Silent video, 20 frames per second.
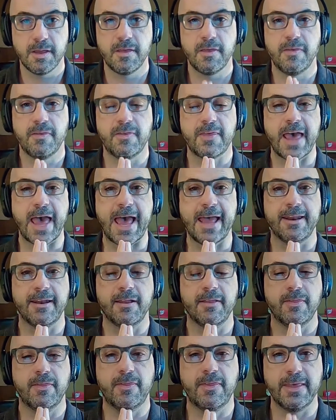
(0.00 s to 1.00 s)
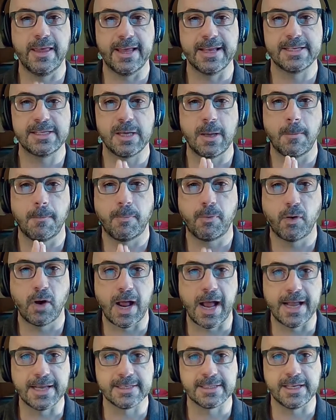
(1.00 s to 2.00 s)
that this
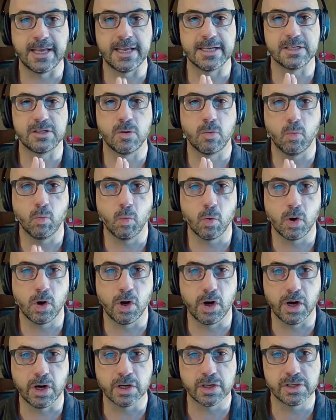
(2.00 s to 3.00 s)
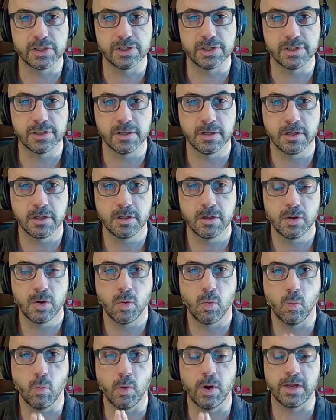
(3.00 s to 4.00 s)
process works
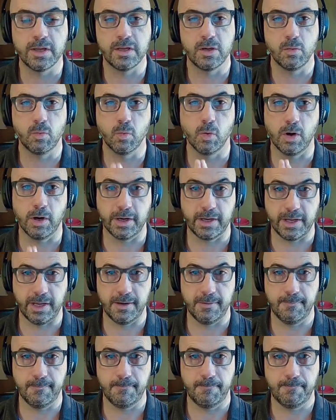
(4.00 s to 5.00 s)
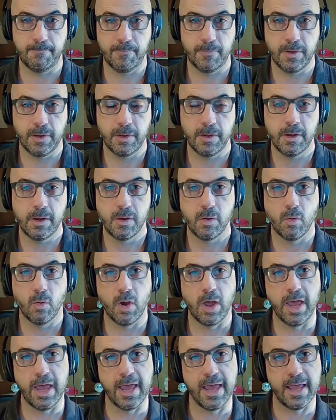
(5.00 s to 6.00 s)
when you work it.
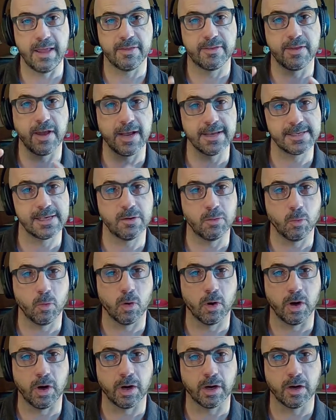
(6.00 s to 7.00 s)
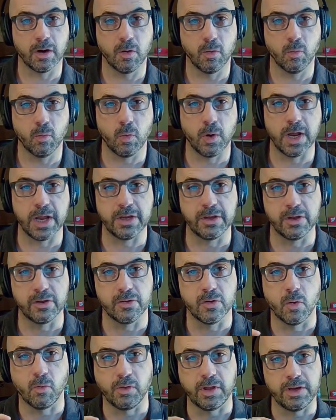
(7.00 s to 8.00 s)
It doesn't work when
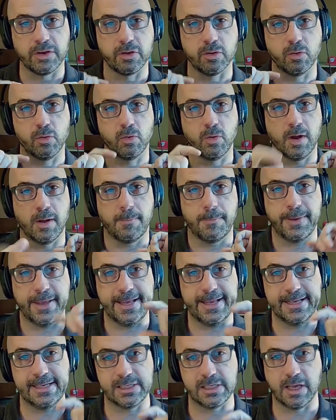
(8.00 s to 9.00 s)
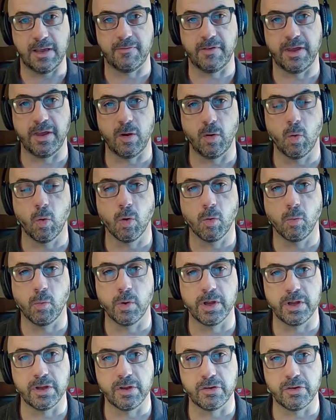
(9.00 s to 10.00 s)
you only do a piece of it or
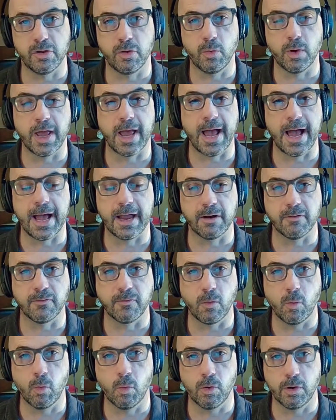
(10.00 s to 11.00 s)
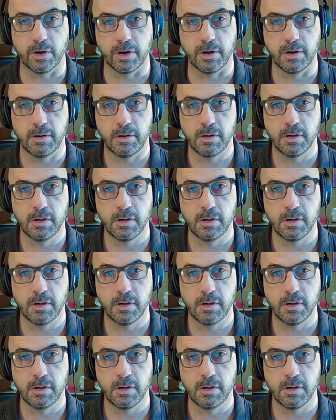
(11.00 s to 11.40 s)
when you do it out of order.